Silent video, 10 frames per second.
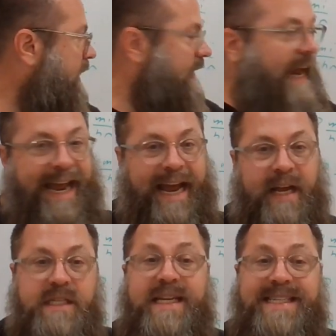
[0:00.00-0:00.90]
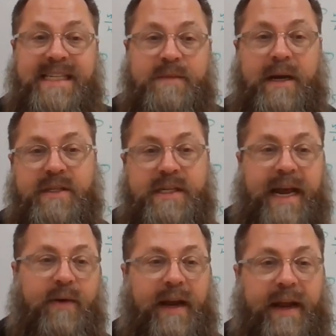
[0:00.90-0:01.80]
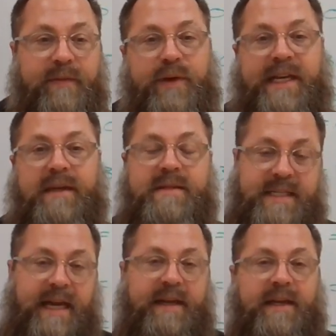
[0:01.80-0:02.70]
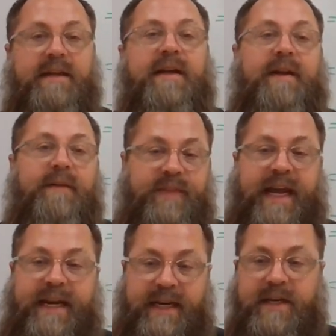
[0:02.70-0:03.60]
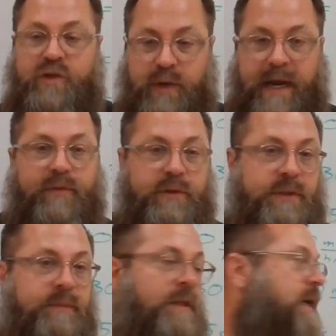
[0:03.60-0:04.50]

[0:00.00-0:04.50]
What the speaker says: it adds 6 miles an hour every second that it travels.